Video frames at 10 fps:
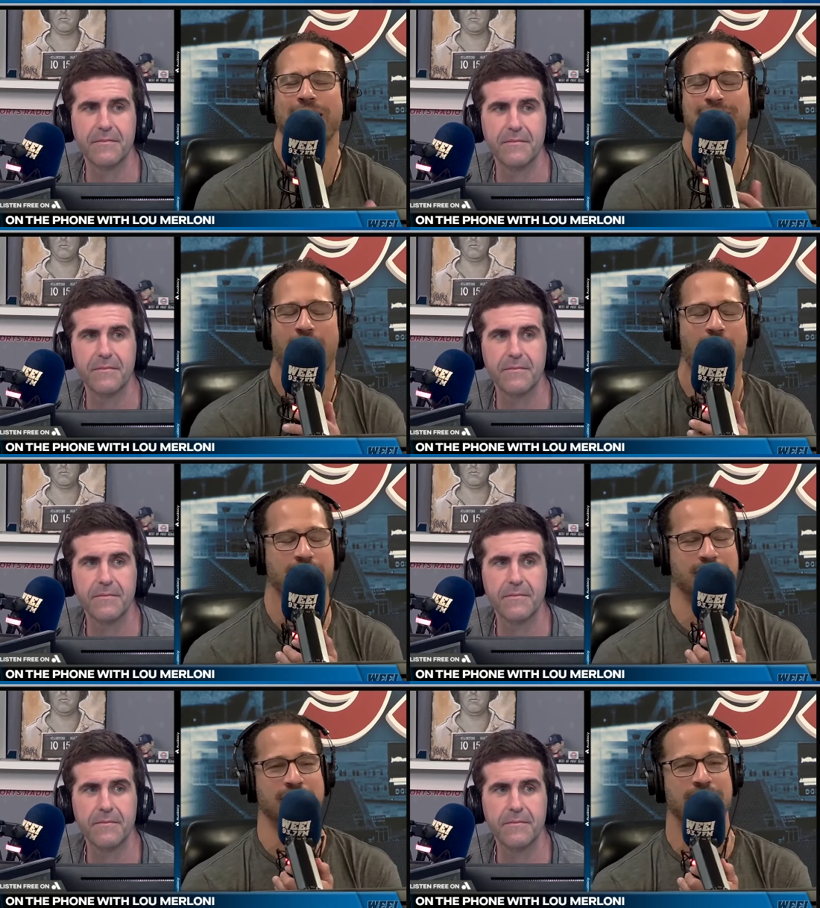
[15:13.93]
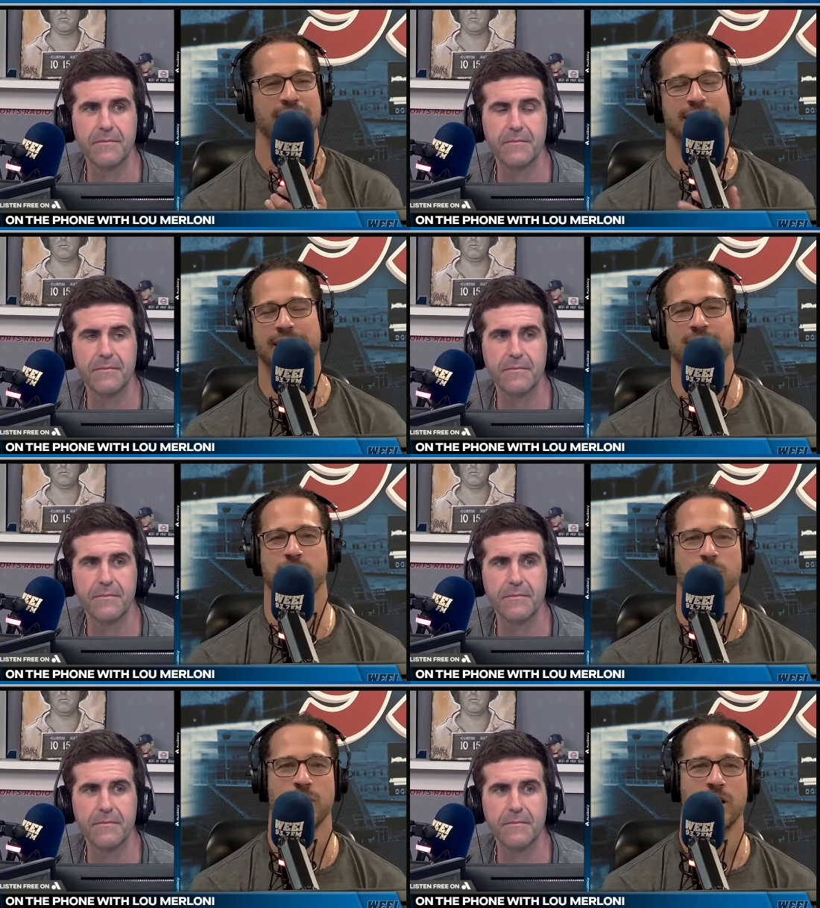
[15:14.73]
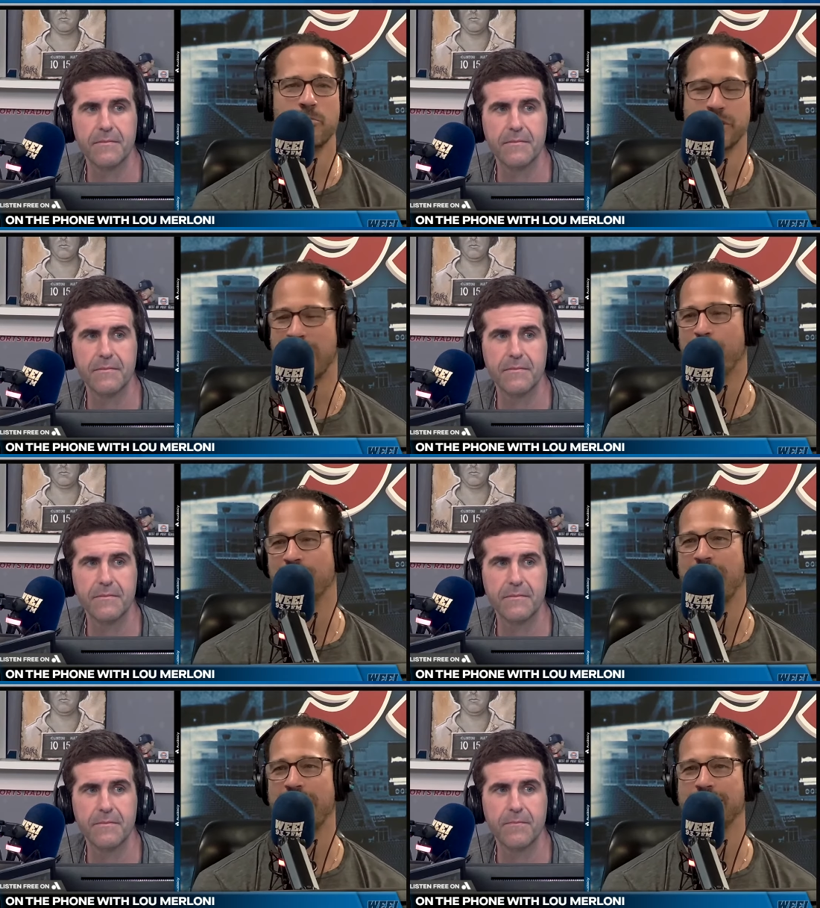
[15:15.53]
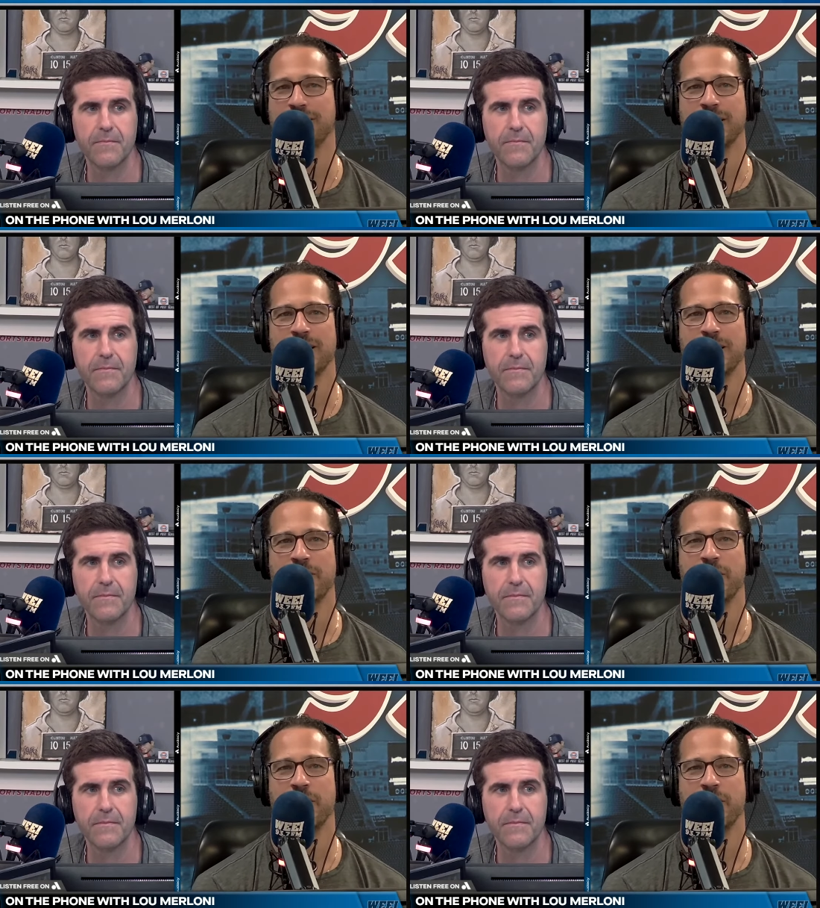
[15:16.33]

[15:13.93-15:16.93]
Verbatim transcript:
Speaker 1: Why does hockey get to monopolize